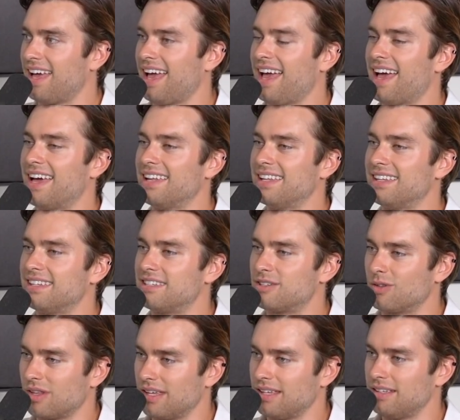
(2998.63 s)
And so
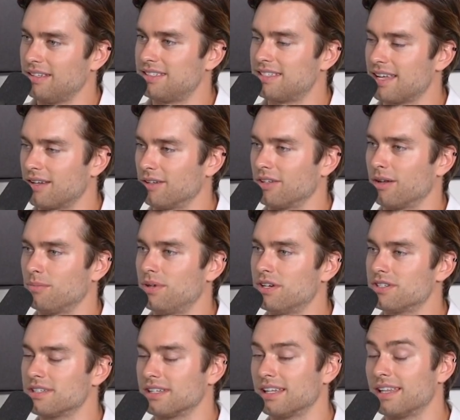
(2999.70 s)
they settled on
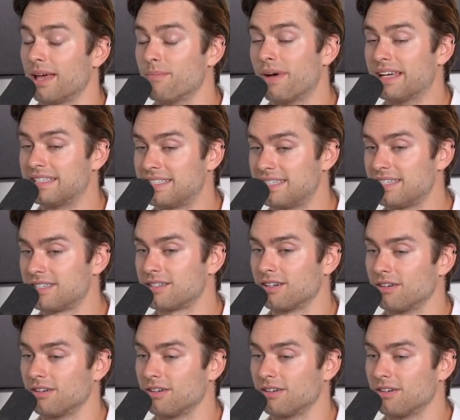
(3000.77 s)
Pierson. And then my sister,